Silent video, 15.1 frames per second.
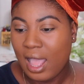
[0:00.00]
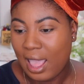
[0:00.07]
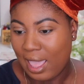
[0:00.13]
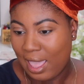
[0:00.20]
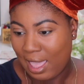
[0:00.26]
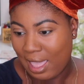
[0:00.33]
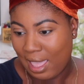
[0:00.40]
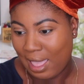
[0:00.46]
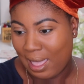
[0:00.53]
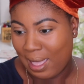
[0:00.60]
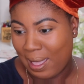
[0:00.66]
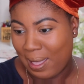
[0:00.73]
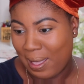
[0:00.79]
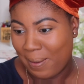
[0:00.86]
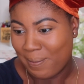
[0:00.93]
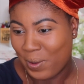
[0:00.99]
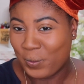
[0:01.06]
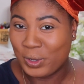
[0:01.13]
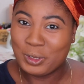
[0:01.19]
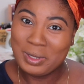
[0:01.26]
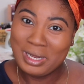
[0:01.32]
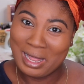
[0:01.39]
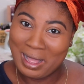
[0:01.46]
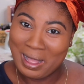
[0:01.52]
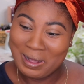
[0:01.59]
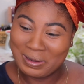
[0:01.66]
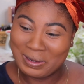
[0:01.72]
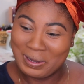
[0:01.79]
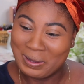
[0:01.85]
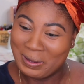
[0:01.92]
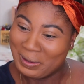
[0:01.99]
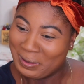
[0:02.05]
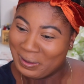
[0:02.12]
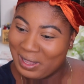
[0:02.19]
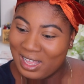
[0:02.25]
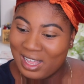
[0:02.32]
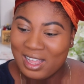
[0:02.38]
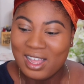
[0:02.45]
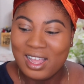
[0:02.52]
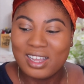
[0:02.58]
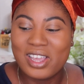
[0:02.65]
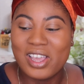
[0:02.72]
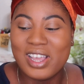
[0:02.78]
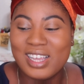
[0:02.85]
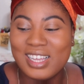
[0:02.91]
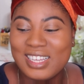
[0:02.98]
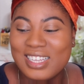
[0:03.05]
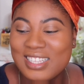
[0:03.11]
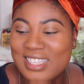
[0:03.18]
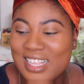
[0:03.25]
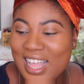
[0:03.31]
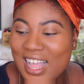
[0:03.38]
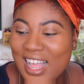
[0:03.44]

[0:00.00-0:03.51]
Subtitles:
And wish me luck, cause